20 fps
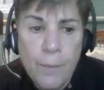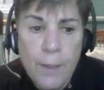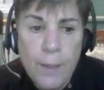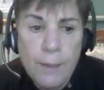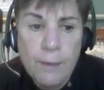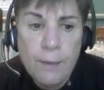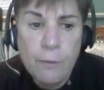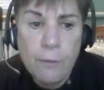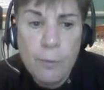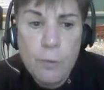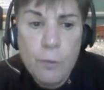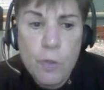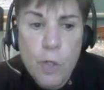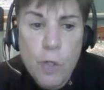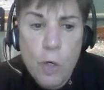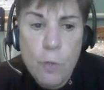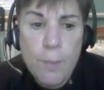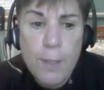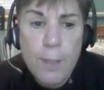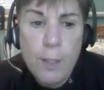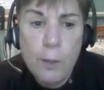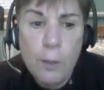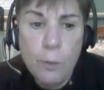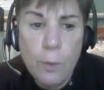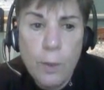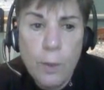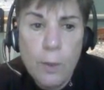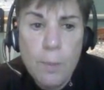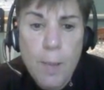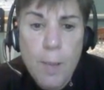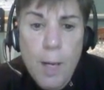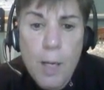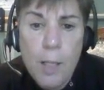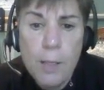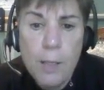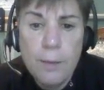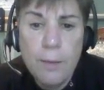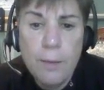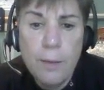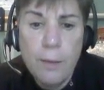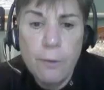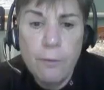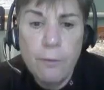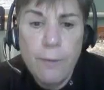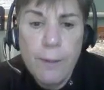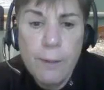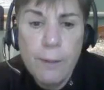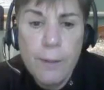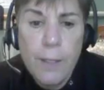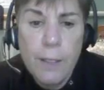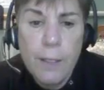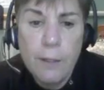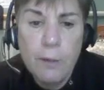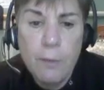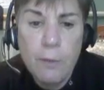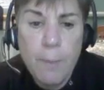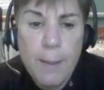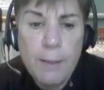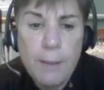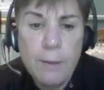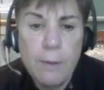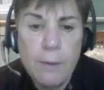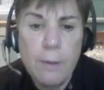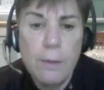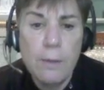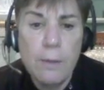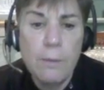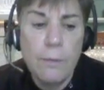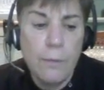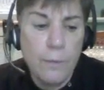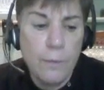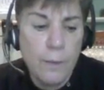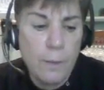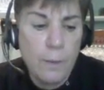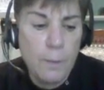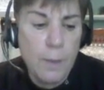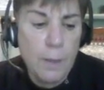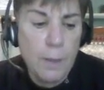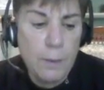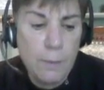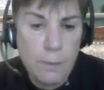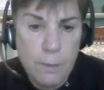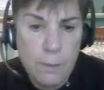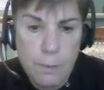It's from Joby Gorilla Pods, and they're very inexpensive. Let me